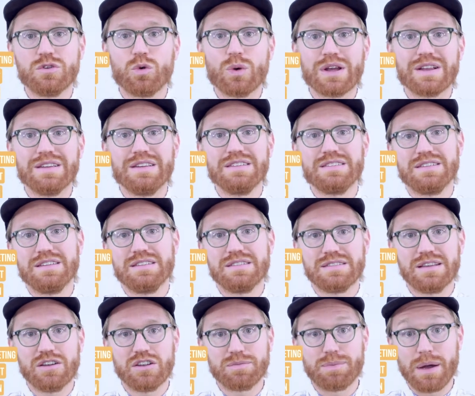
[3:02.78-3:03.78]
quickly see
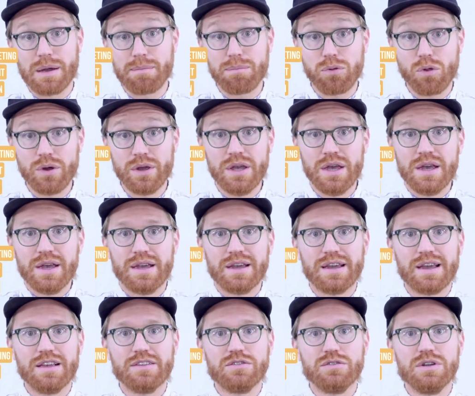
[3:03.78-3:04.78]
sales by employee in
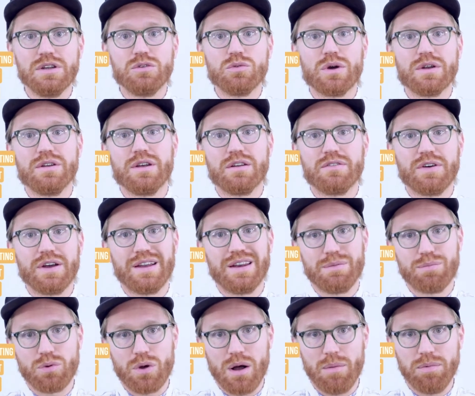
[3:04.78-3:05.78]
case you need to identify
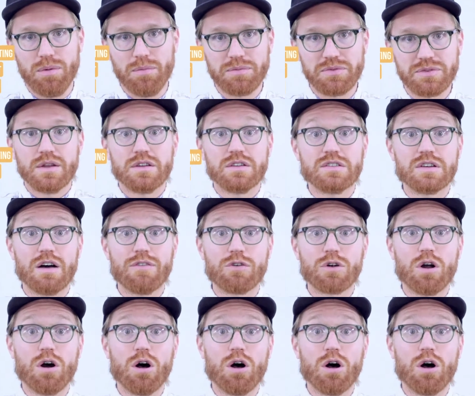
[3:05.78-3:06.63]
any problems. The software